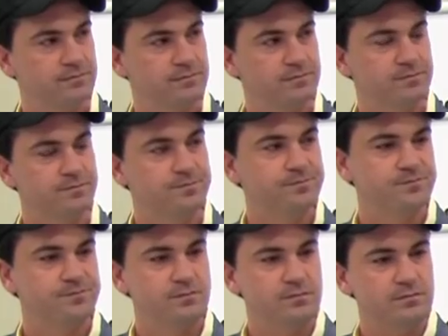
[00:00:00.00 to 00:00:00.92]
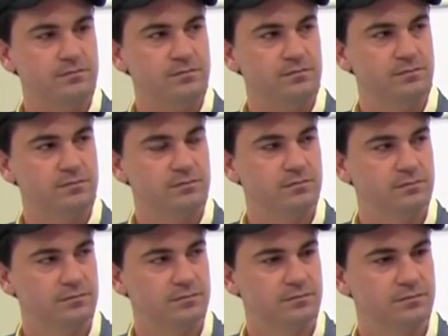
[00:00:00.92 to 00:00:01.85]

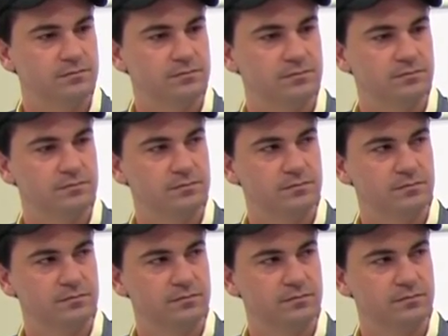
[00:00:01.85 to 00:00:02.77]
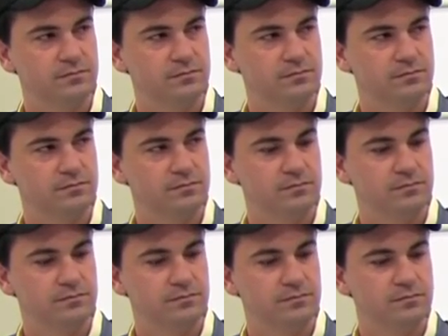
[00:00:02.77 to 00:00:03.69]

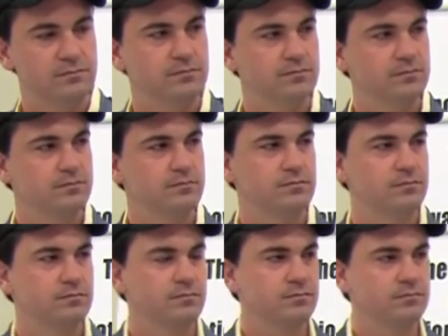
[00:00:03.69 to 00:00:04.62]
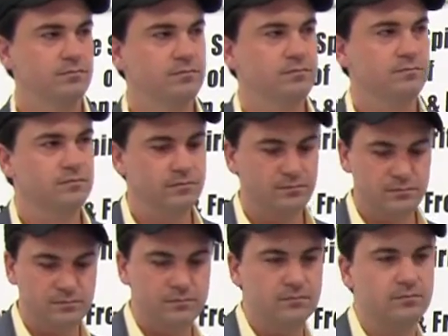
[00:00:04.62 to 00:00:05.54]

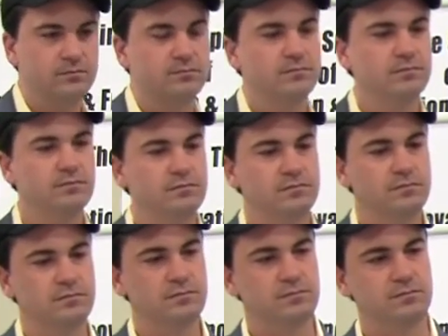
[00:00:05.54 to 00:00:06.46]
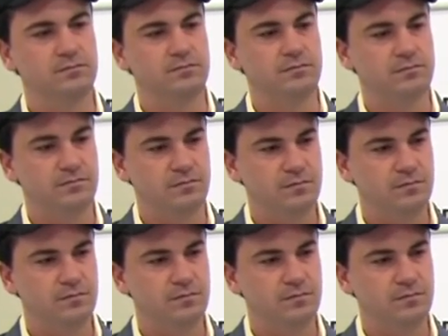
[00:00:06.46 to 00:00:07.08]
[no speech]